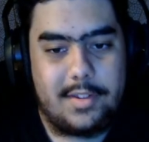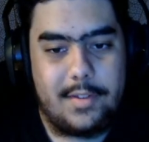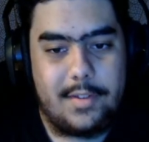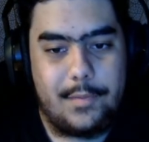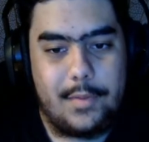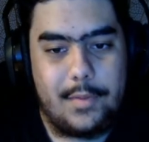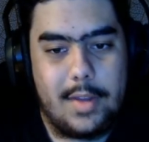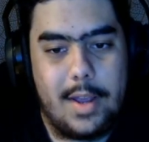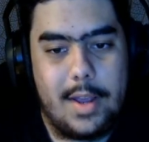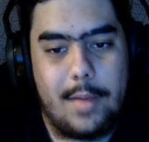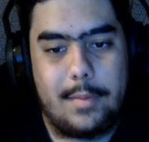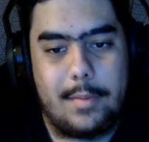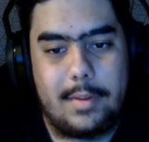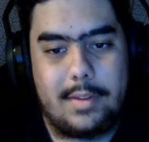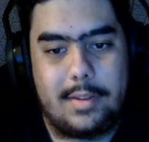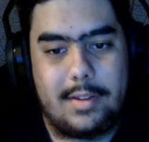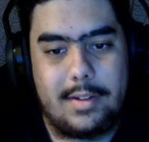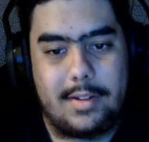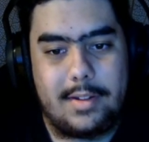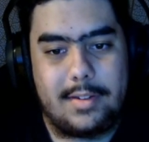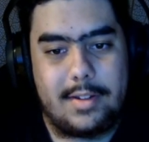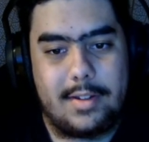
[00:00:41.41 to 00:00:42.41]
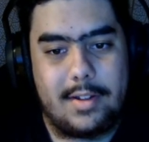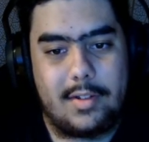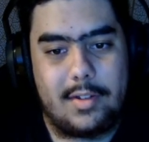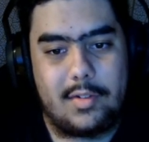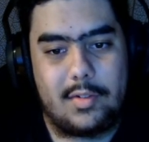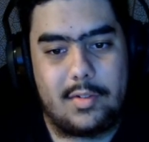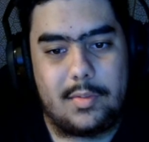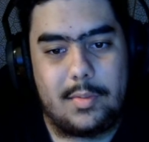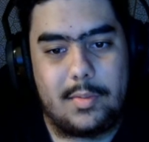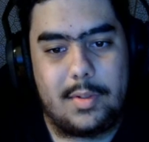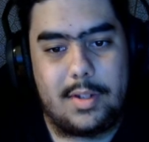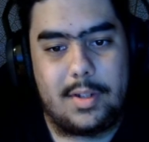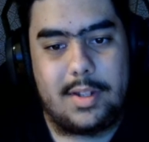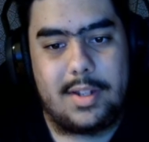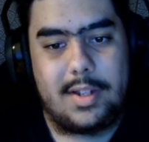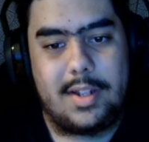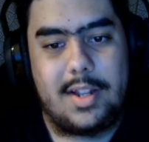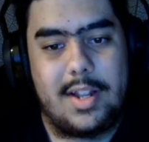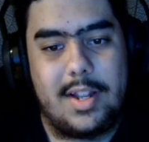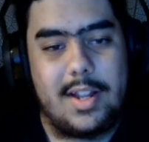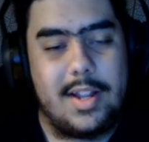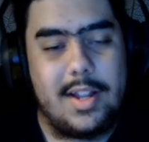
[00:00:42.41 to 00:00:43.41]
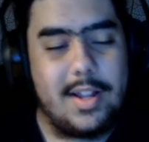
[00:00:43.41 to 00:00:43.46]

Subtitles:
If you haven't seen the title already,